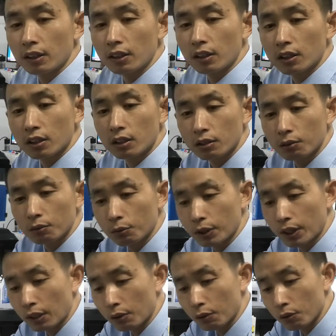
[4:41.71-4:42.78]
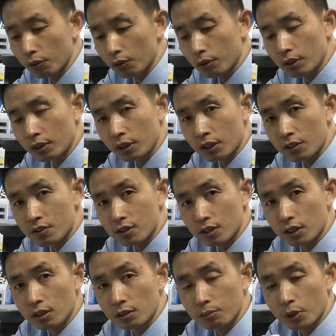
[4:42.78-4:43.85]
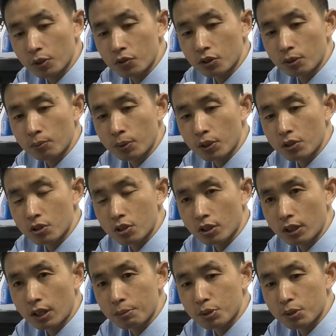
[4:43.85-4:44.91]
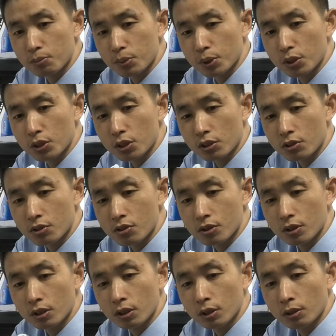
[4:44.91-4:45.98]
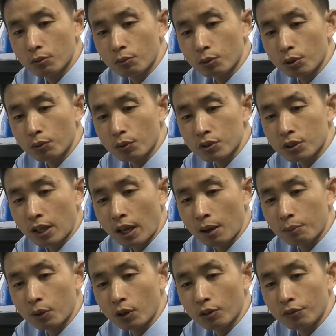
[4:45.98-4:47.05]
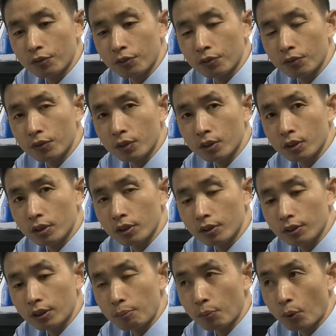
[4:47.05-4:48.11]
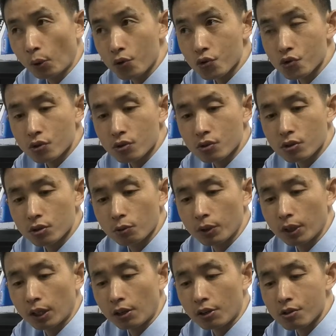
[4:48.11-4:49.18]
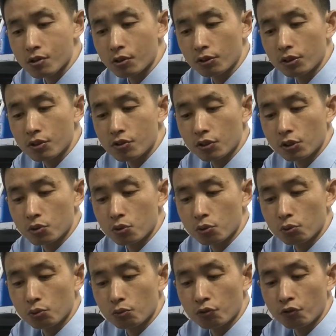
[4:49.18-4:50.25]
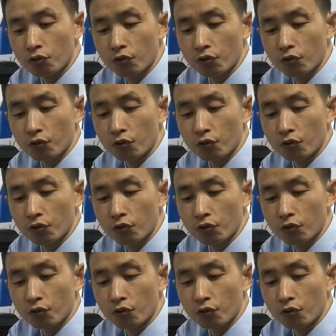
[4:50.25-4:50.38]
ink we can see the mostly Epson printers working with type of impulse, so we can also easily to